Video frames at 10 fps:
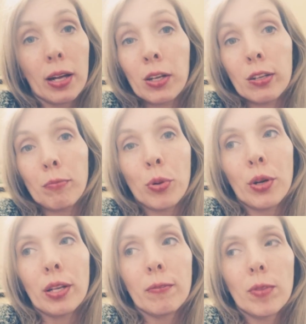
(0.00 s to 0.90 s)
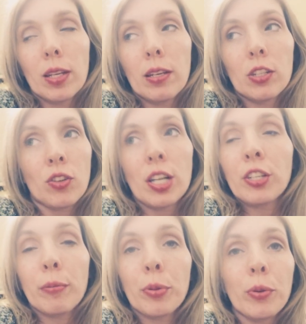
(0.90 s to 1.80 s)
I couldn't put dry
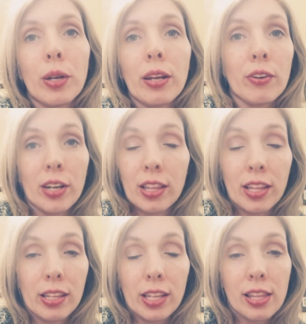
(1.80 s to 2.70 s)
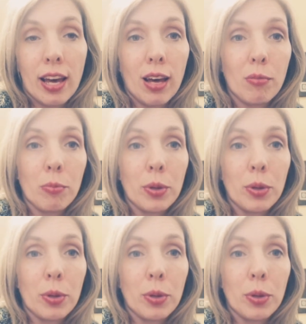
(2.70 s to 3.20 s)
shampoo in it or anything like that.